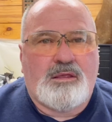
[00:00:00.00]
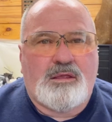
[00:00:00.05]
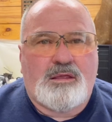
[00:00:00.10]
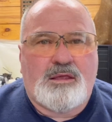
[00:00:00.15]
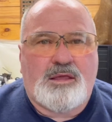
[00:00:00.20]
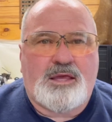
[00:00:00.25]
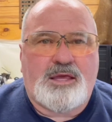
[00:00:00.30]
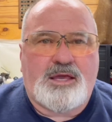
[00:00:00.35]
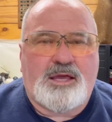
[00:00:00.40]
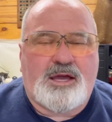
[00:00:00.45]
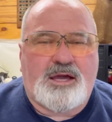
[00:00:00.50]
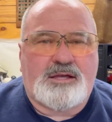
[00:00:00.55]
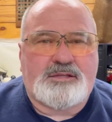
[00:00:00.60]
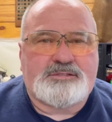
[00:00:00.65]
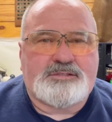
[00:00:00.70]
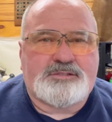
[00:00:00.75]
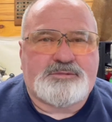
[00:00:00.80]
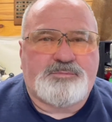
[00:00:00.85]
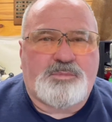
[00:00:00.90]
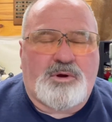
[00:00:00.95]
Hey guys,
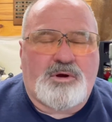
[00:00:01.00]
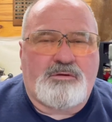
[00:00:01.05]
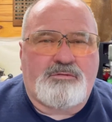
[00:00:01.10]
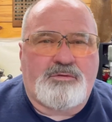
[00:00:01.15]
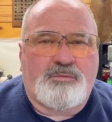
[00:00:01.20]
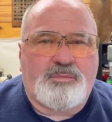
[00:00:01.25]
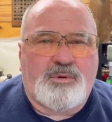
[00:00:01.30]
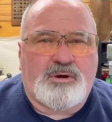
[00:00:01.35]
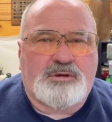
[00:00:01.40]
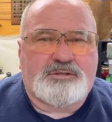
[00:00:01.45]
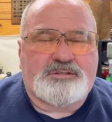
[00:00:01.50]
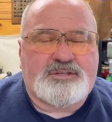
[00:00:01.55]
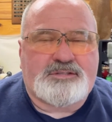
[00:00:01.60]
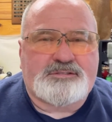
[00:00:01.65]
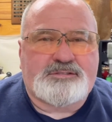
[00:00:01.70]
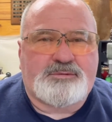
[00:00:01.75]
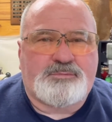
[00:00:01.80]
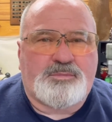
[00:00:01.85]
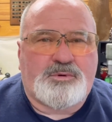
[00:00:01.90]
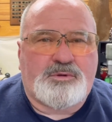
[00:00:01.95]
it's Bart from Bart's
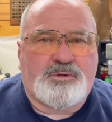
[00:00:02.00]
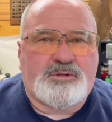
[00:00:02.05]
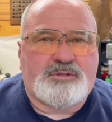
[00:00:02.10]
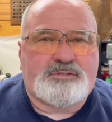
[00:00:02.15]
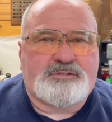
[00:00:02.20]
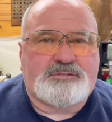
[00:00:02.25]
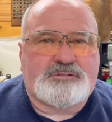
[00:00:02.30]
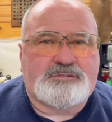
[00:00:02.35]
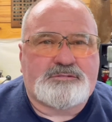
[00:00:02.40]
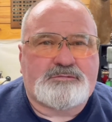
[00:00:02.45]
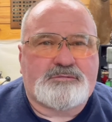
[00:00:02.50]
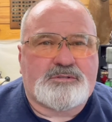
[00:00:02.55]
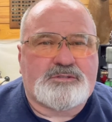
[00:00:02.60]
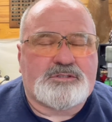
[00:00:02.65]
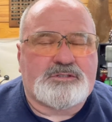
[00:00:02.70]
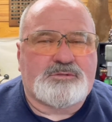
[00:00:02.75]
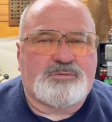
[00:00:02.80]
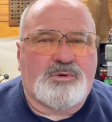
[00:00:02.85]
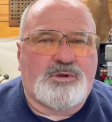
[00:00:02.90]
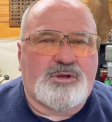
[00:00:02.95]
Custom Bullets. I
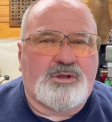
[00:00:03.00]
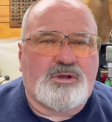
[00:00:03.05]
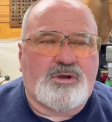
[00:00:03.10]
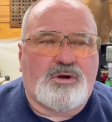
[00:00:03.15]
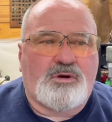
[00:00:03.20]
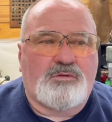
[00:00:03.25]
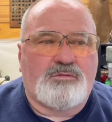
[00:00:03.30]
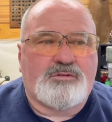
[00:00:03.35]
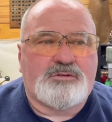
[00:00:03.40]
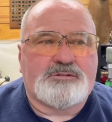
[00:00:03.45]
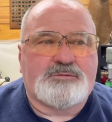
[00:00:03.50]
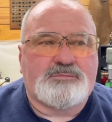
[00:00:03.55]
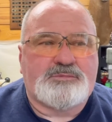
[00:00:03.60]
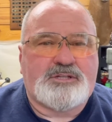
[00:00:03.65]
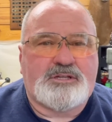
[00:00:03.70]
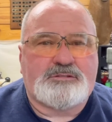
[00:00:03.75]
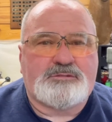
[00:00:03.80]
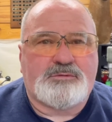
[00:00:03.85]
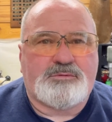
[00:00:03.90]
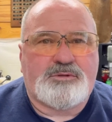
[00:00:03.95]
just want to go over some
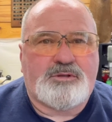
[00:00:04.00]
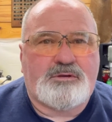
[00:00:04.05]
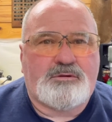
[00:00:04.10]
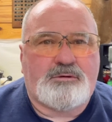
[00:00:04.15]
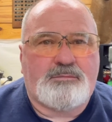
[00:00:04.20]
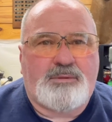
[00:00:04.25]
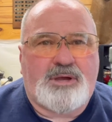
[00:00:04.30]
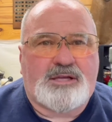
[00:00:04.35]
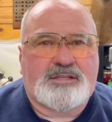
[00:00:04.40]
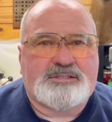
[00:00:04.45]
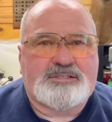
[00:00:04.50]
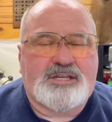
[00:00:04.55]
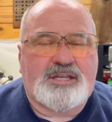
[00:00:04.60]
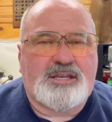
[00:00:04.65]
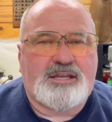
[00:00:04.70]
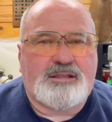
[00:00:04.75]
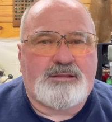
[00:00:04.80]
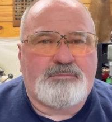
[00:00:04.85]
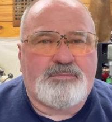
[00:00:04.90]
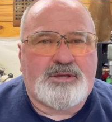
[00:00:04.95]
tips with you about
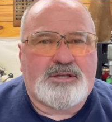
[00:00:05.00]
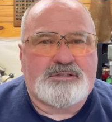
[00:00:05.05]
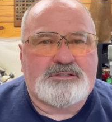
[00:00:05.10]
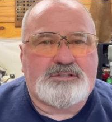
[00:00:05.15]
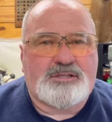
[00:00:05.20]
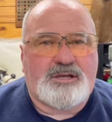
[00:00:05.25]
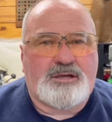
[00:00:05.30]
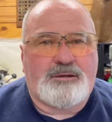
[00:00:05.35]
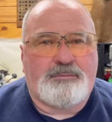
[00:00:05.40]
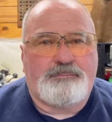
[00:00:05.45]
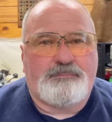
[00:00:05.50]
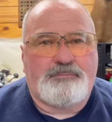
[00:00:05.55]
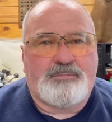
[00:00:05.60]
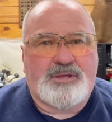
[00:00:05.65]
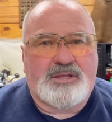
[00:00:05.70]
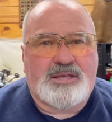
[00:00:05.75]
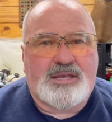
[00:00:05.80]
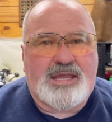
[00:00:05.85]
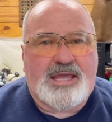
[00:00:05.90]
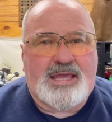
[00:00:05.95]
setting the bench up
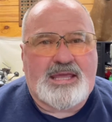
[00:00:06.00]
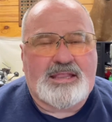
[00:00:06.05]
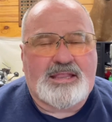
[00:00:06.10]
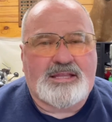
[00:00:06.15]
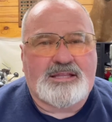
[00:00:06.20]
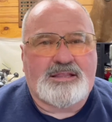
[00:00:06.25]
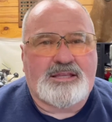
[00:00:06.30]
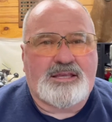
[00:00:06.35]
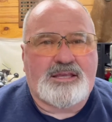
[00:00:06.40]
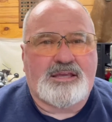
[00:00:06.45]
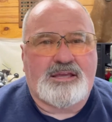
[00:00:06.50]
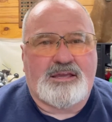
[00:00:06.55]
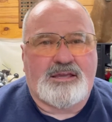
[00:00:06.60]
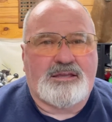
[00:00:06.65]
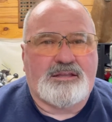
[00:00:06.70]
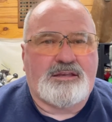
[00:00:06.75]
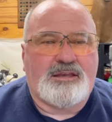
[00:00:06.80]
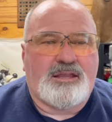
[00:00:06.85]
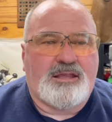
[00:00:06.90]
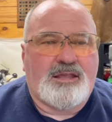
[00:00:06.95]
and handling the
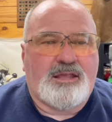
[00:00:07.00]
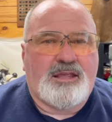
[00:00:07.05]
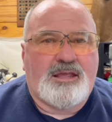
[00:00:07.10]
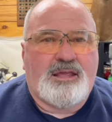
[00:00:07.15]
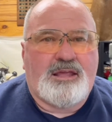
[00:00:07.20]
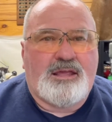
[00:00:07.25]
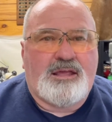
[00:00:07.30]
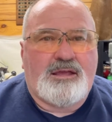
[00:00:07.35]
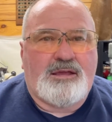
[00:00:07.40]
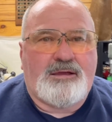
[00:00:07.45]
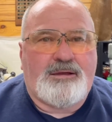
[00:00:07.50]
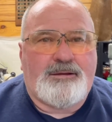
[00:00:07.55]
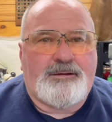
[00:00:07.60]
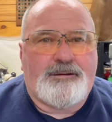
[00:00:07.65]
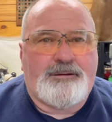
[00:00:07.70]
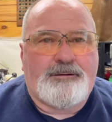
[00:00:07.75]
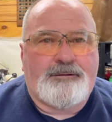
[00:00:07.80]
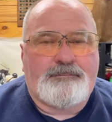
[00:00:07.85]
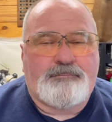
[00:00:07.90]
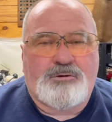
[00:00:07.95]
gun.
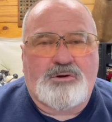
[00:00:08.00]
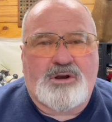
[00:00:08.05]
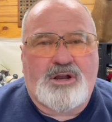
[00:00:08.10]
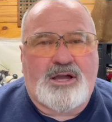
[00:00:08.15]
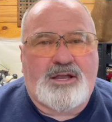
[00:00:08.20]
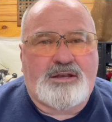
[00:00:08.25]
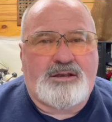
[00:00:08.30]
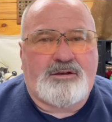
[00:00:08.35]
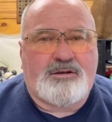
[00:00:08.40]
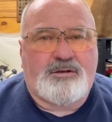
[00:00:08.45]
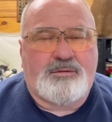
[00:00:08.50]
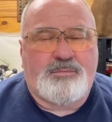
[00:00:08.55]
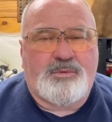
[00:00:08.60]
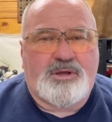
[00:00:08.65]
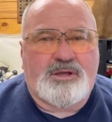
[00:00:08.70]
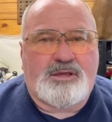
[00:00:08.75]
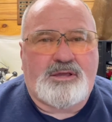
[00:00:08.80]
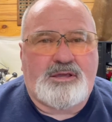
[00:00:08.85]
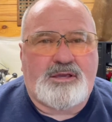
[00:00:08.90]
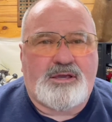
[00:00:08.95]
We're out here in the
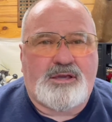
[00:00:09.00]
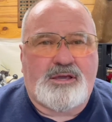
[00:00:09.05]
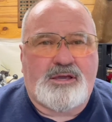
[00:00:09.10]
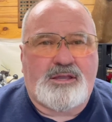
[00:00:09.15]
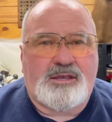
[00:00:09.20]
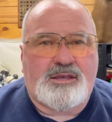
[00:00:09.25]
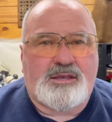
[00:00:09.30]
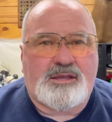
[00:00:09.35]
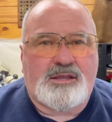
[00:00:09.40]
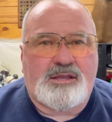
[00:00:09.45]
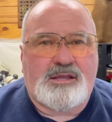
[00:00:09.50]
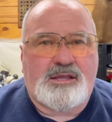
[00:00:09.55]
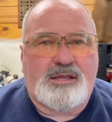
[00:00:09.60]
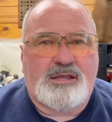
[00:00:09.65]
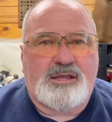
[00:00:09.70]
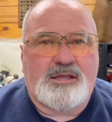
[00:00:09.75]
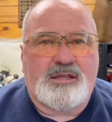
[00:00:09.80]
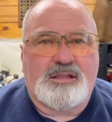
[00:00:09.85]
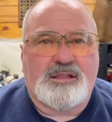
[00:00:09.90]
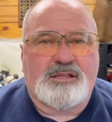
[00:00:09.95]
monkey hut
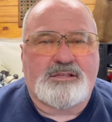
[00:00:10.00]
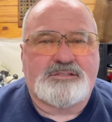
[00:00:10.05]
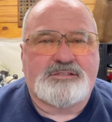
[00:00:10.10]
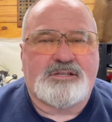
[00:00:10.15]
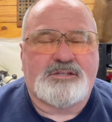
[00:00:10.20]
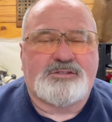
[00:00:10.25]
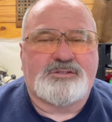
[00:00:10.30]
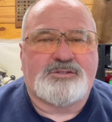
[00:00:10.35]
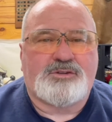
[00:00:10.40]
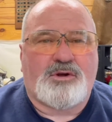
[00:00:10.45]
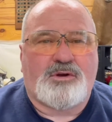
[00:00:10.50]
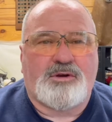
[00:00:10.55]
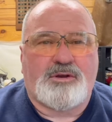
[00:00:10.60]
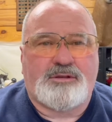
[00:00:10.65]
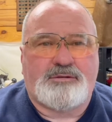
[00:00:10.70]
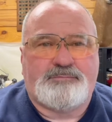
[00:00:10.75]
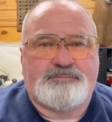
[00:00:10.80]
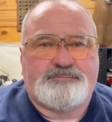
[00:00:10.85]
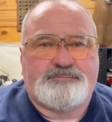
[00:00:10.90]
and let's get started.